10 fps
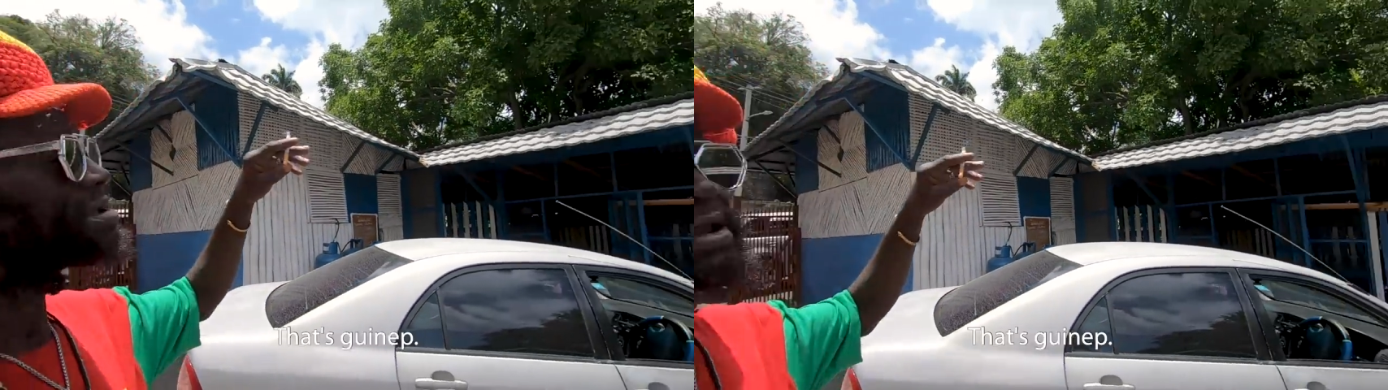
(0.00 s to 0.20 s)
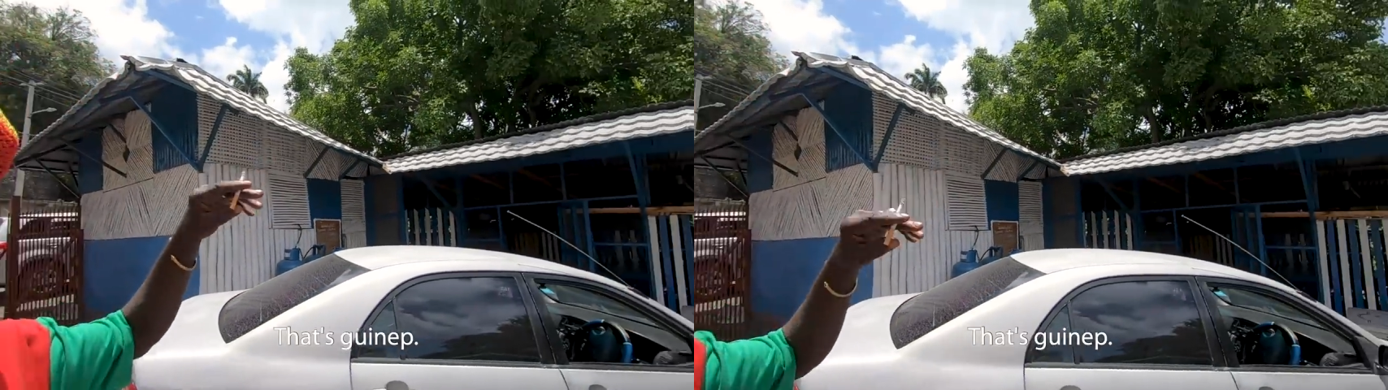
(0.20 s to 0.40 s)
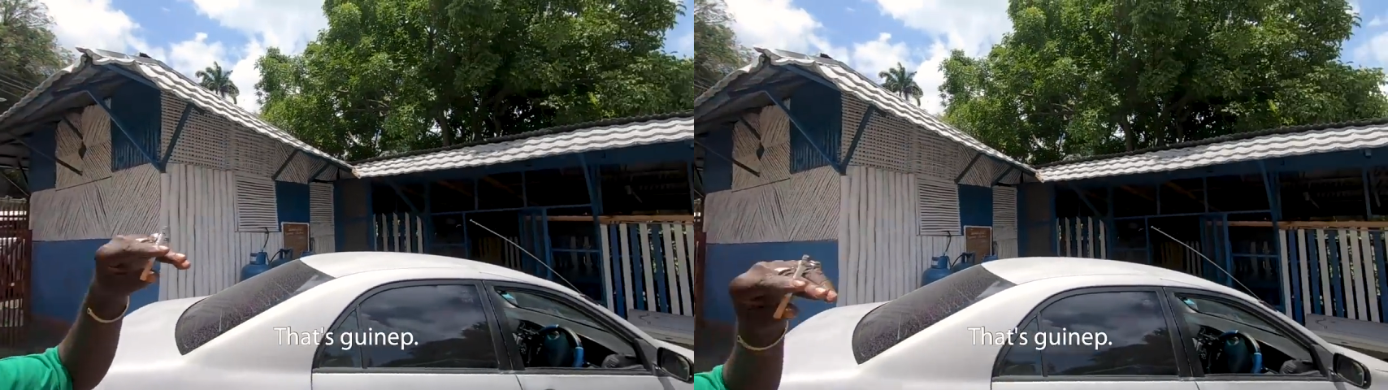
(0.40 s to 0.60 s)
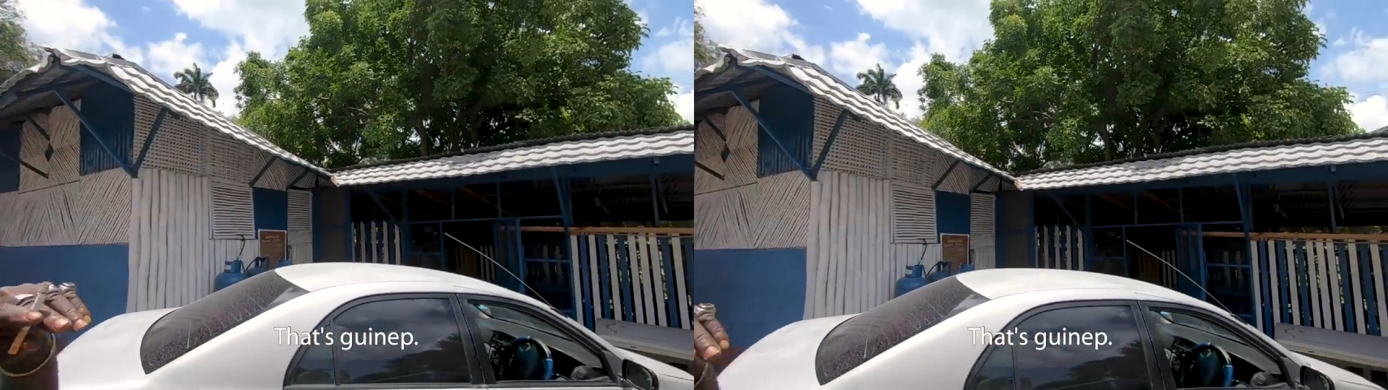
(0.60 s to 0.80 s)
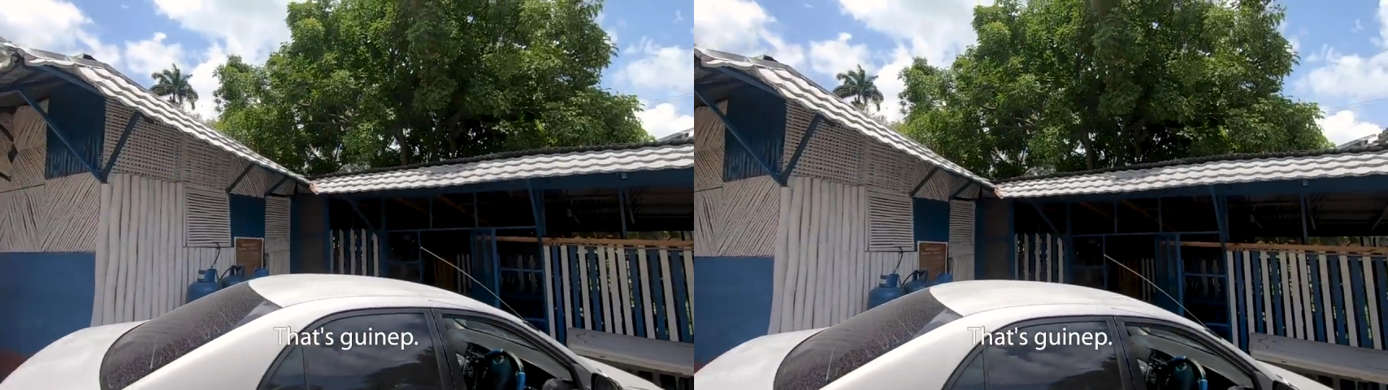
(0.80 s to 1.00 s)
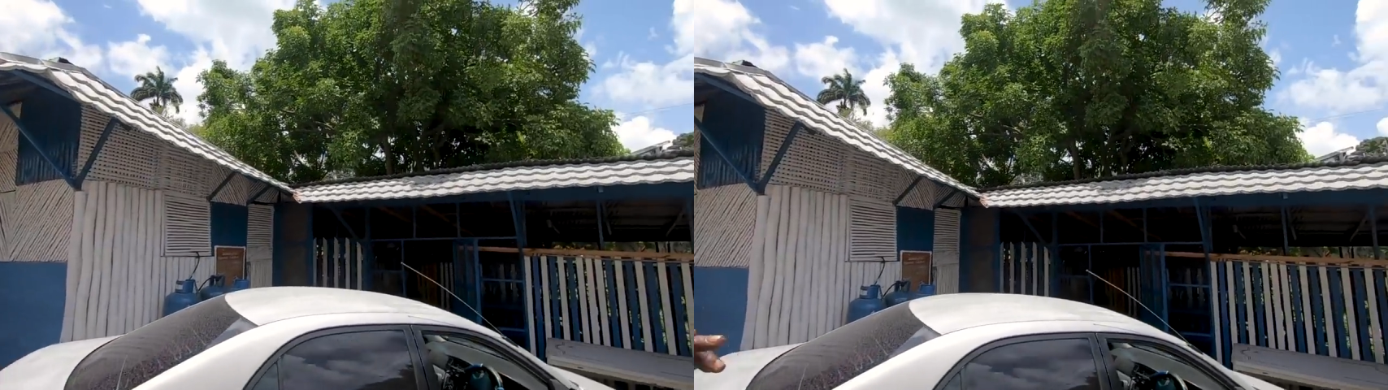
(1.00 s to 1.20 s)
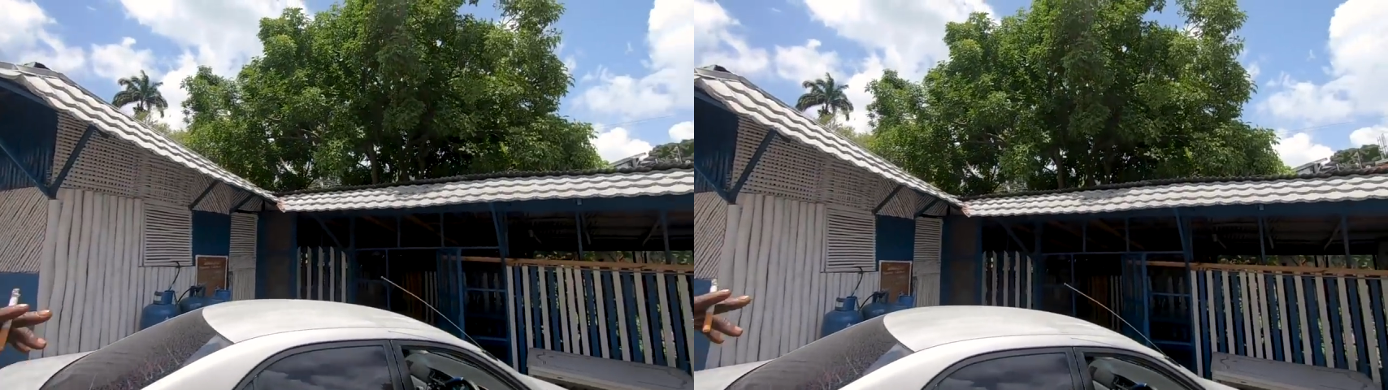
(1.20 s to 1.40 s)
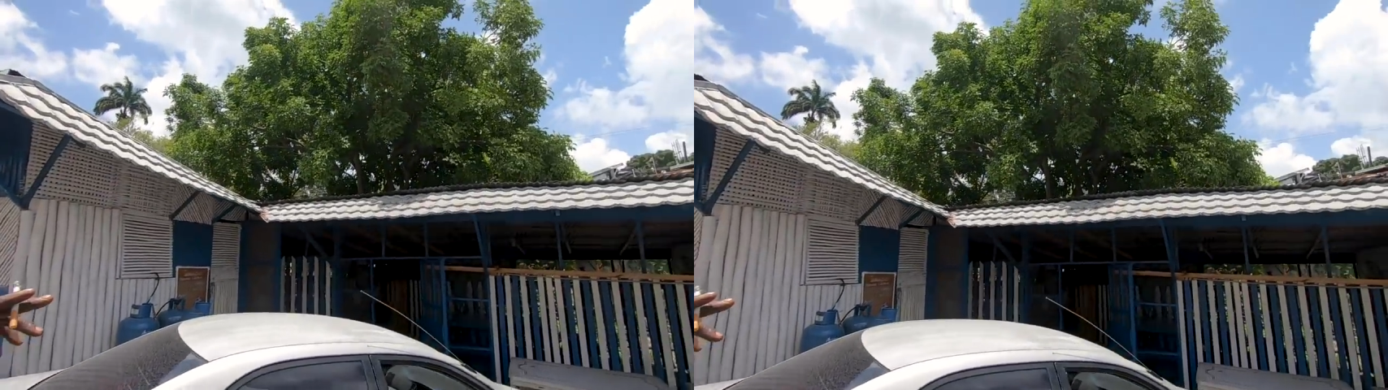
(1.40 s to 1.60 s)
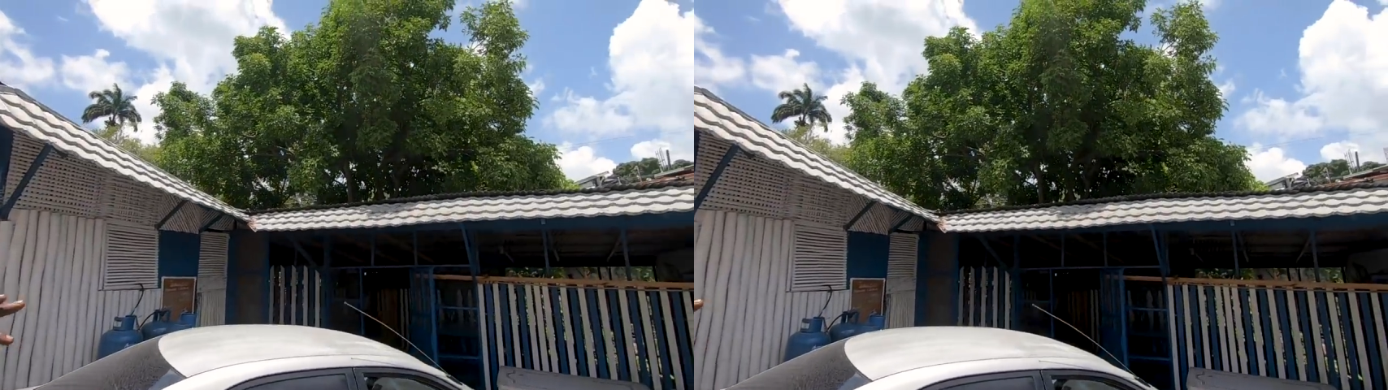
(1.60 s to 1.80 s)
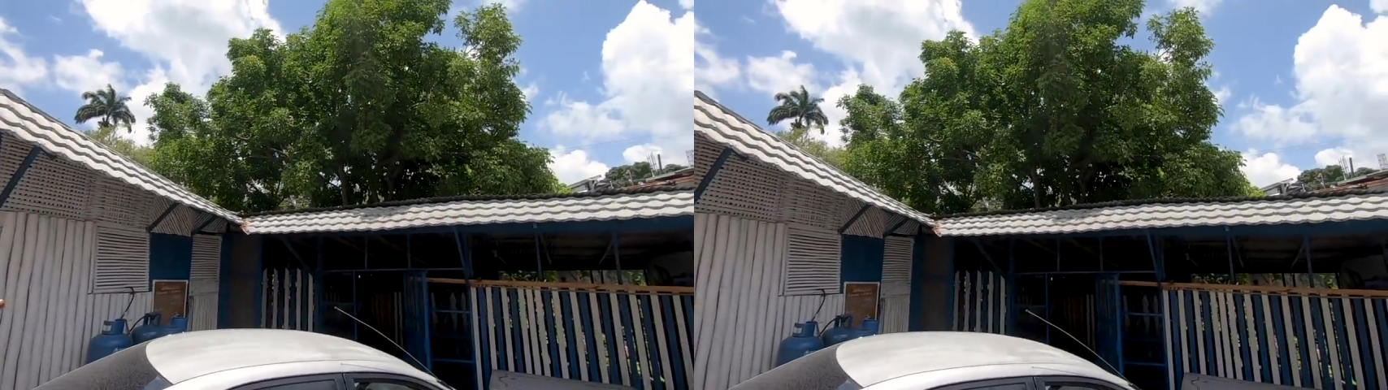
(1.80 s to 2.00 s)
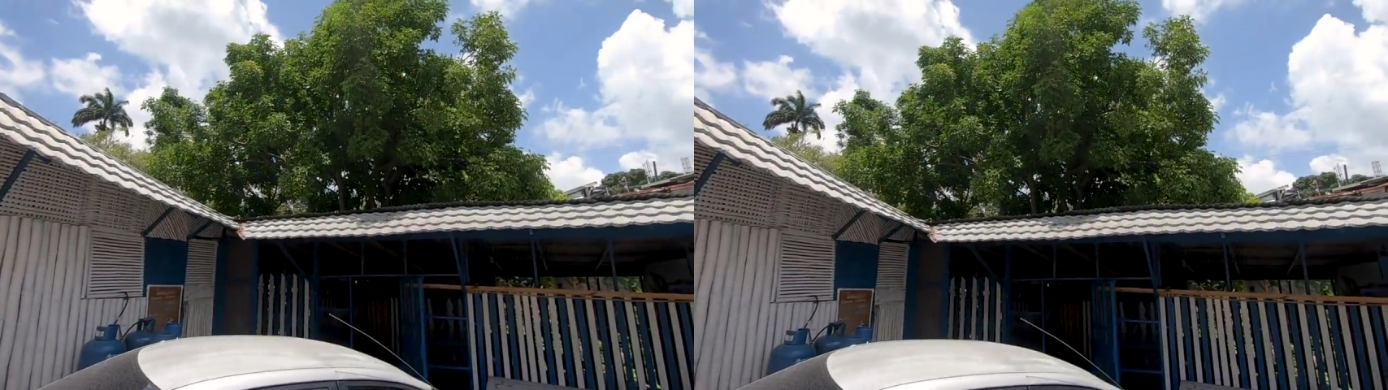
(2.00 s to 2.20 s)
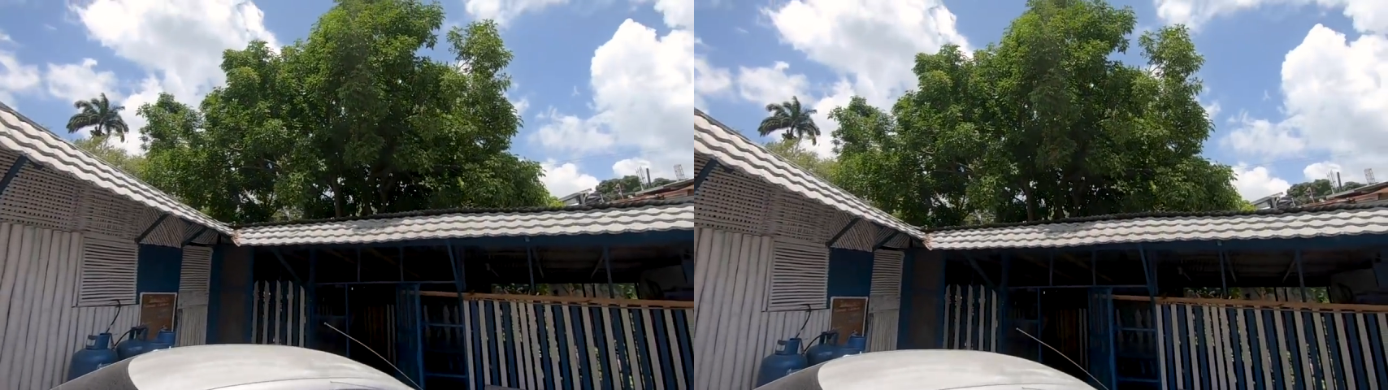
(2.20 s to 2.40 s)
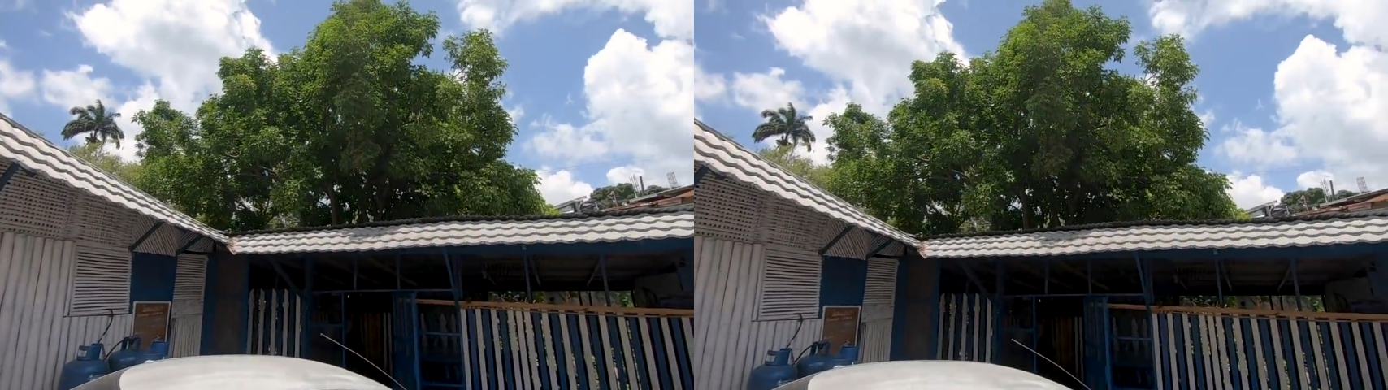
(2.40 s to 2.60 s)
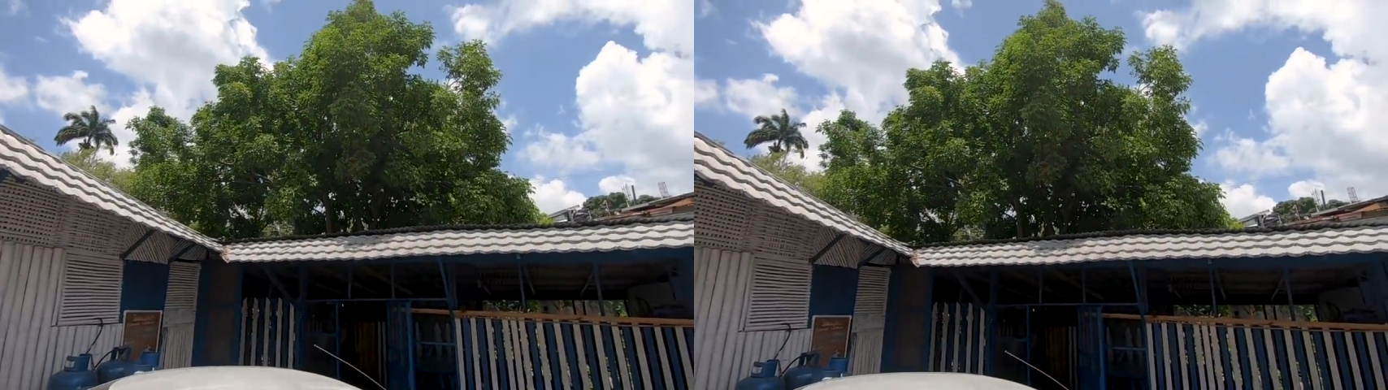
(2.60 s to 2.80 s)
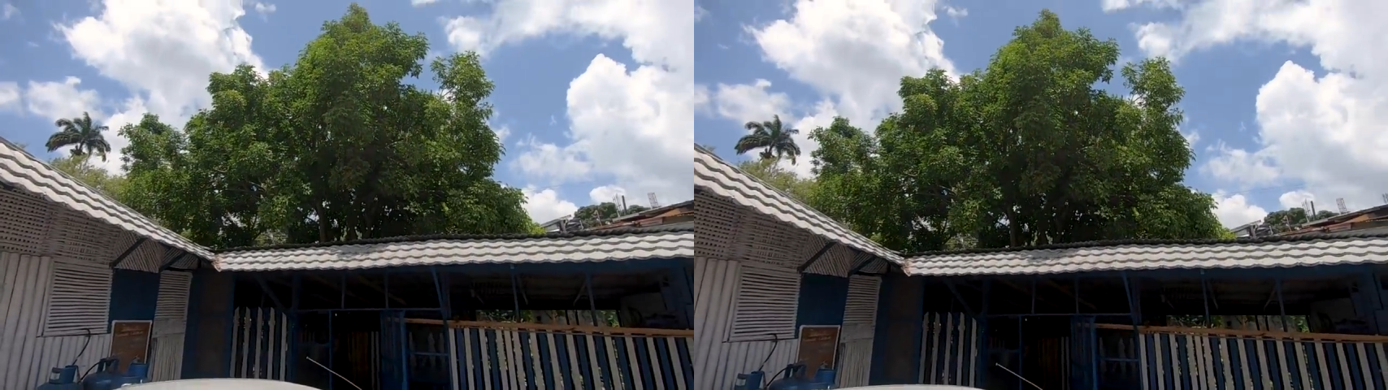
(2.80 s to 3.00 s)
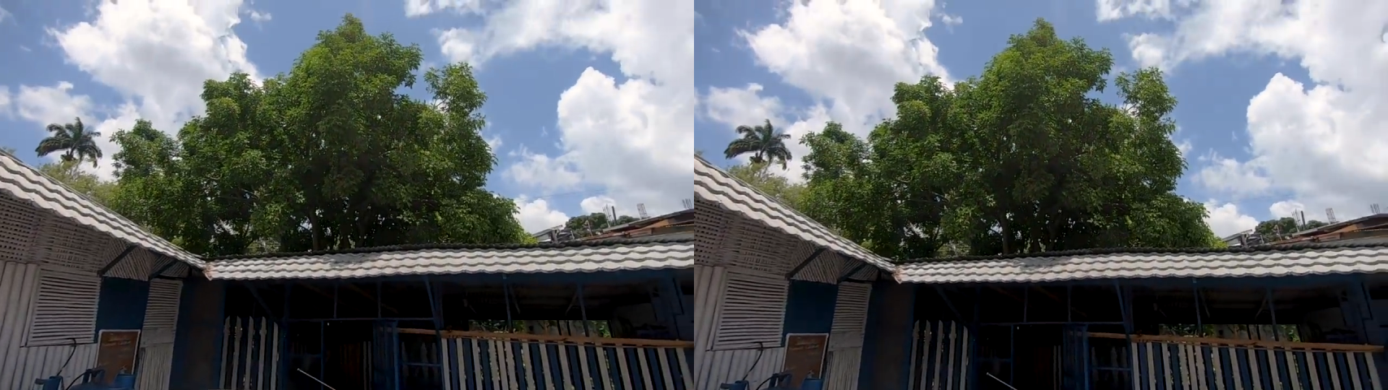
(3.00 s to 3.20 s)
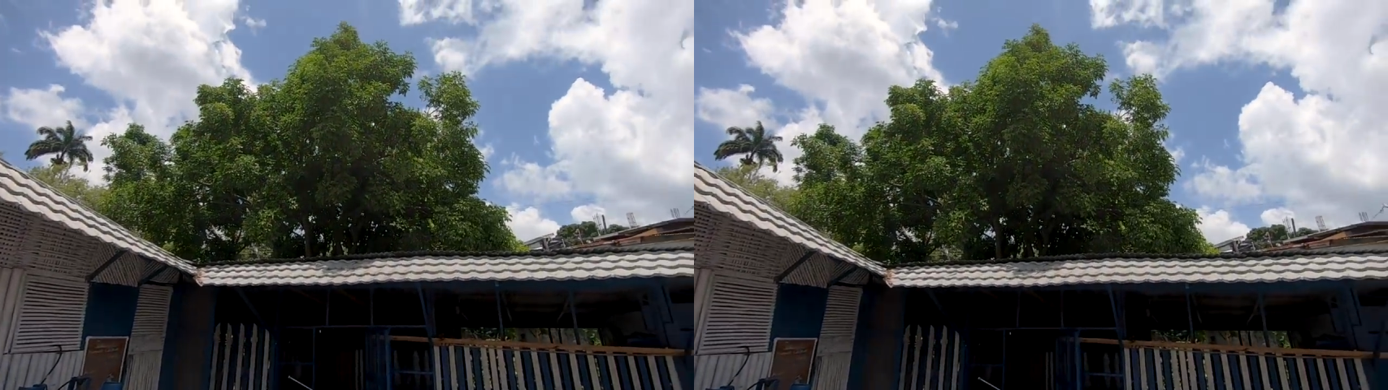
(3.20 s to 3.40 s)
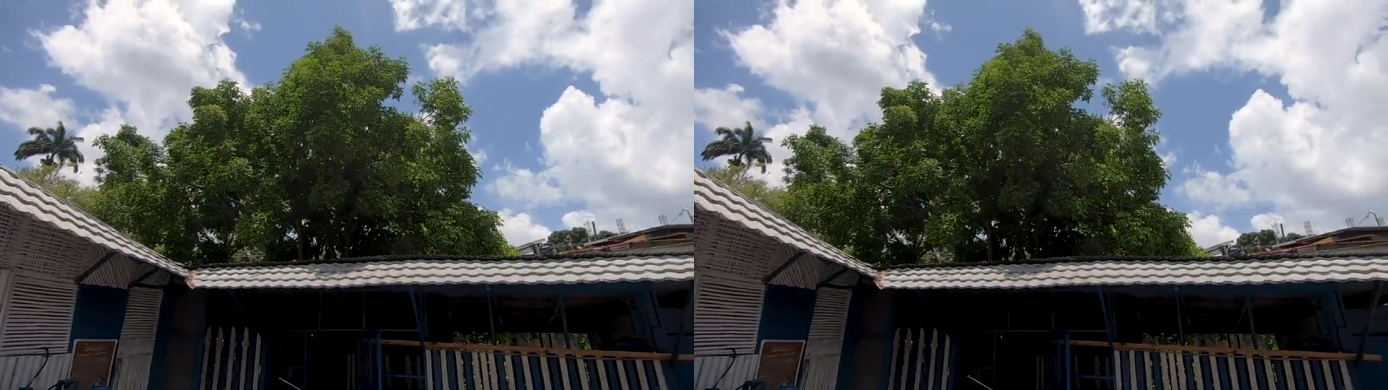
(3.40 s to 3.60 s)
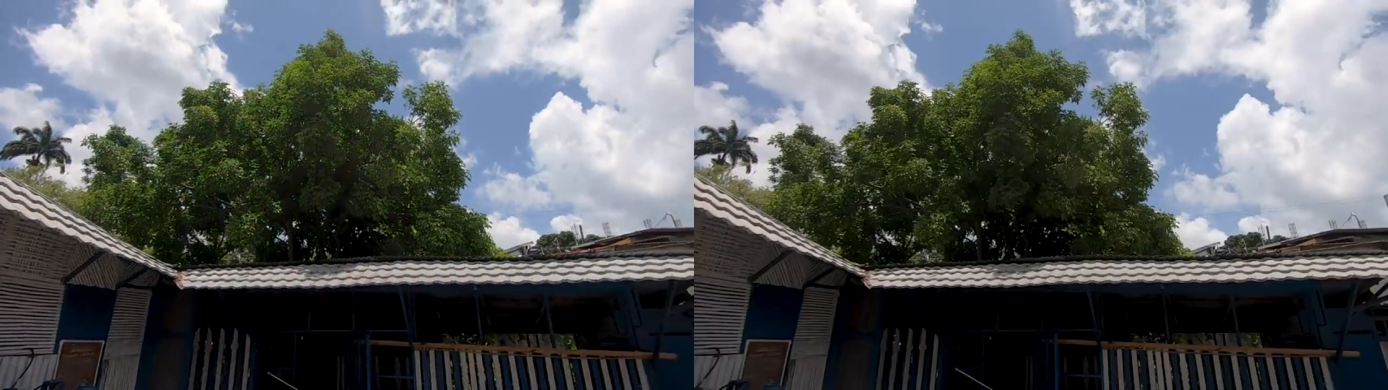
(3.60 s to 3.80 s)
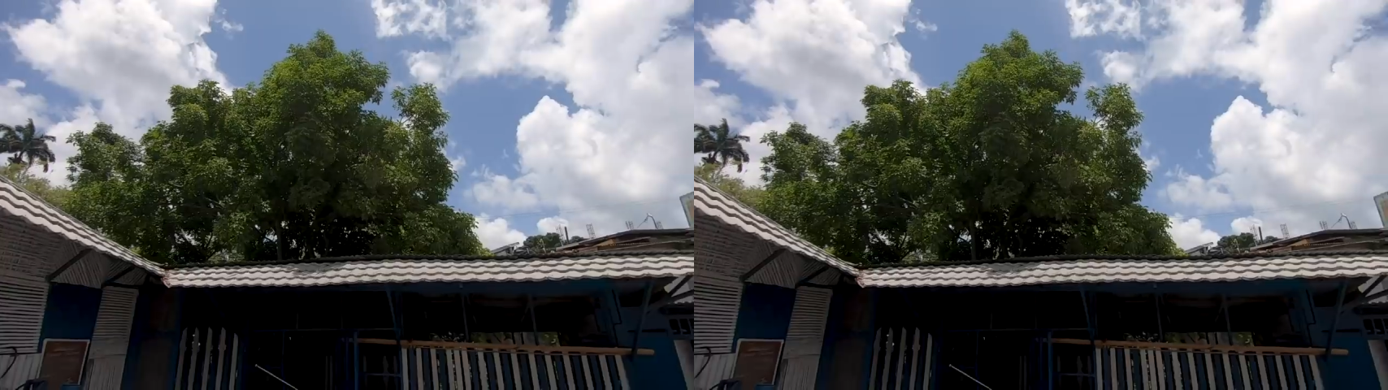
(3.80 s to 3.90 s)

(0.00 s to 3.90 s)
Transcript: Nobody's mouth can be seen.